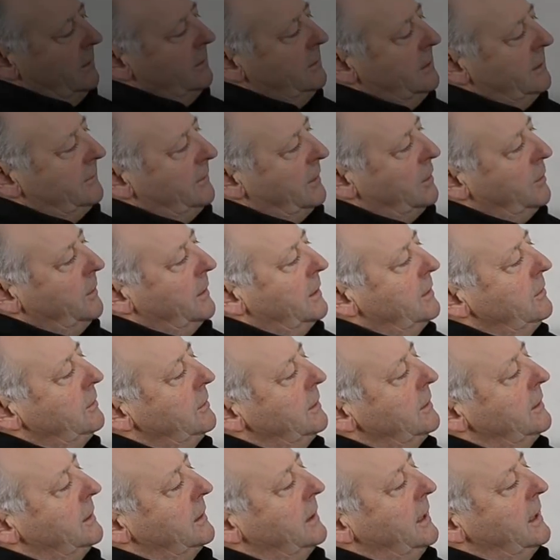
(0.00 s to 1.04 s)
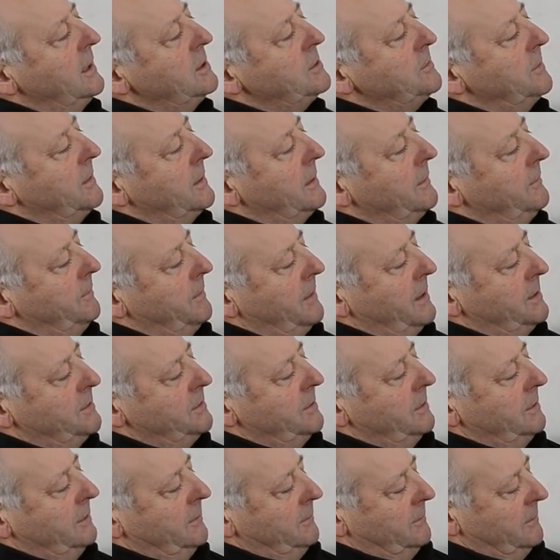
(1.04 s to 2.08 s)
have a quick look at the Gainsborough pressure
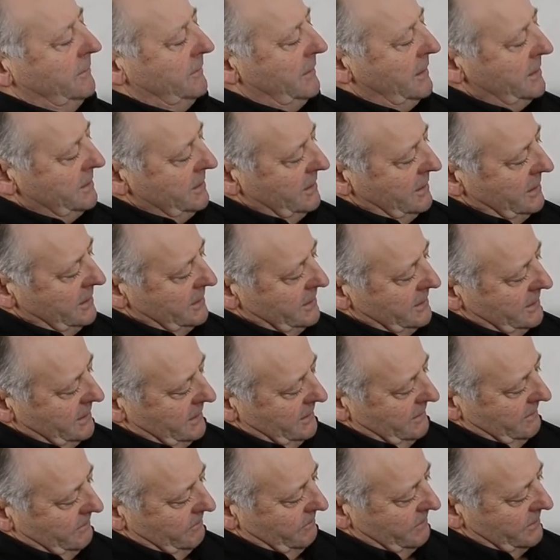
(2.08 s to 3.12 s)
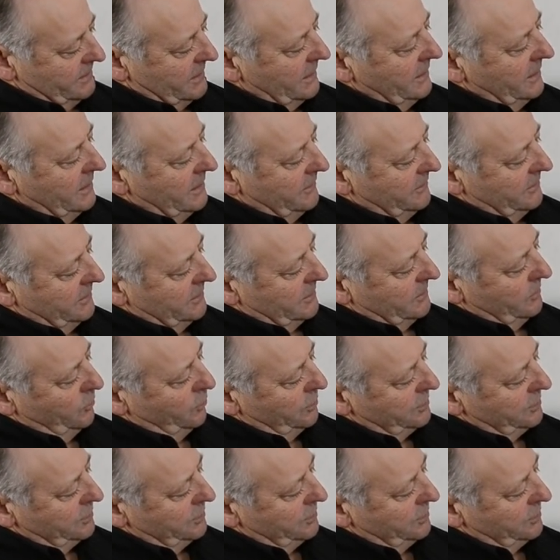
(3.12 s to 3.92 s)
relief device. It's slightly different to most